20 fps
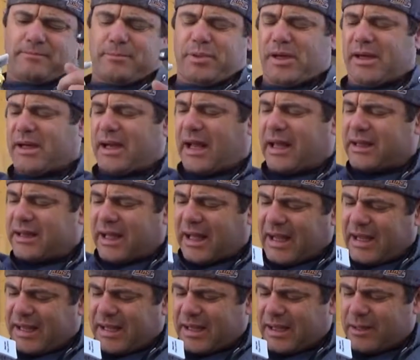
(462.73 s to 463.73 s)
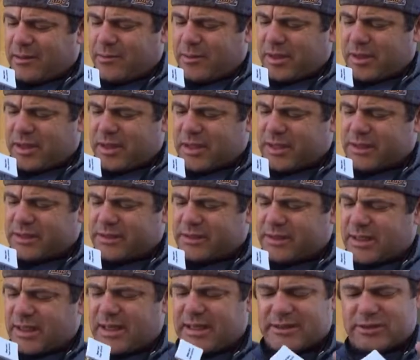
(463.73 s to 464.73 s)
But I like it because
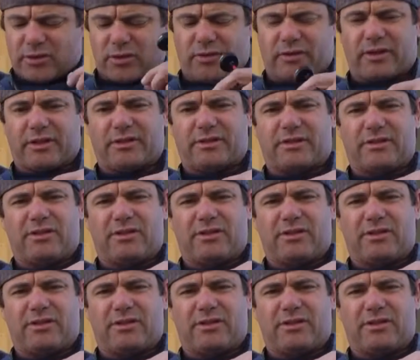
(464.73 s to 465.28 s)
it has all the,